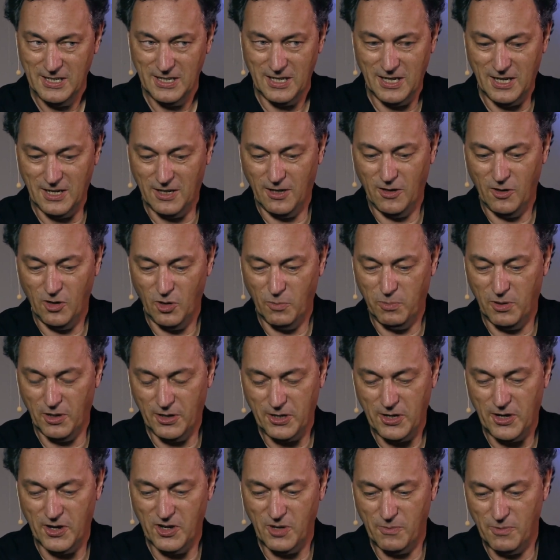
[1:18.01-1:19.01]
a global
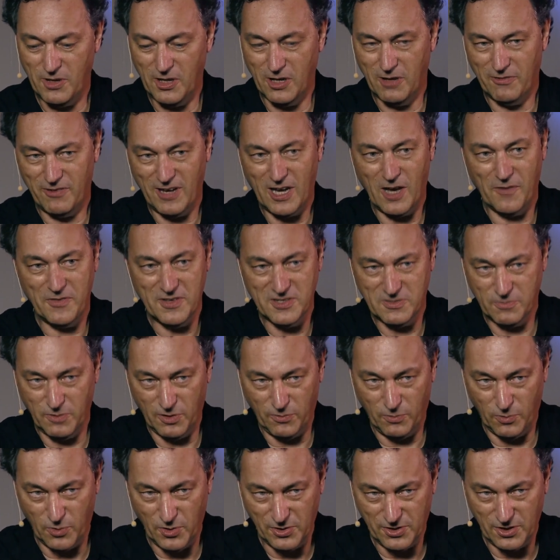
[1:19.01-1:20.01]
economy of how this
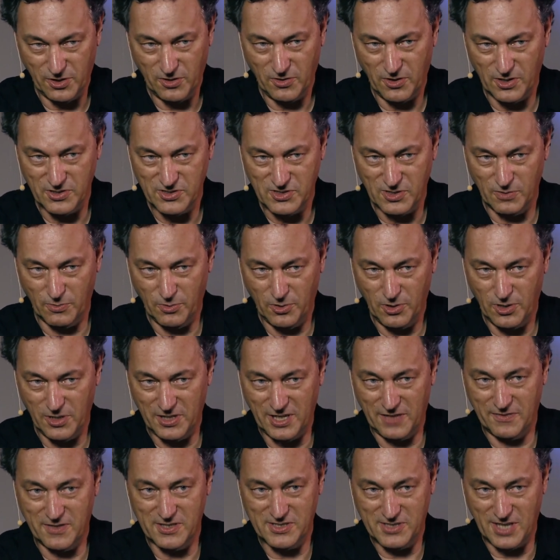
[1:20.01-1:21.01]
would work across the
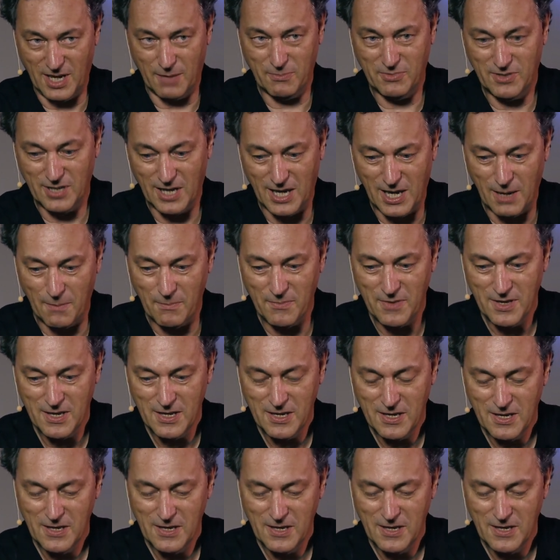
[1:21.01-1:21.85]
world, at the same time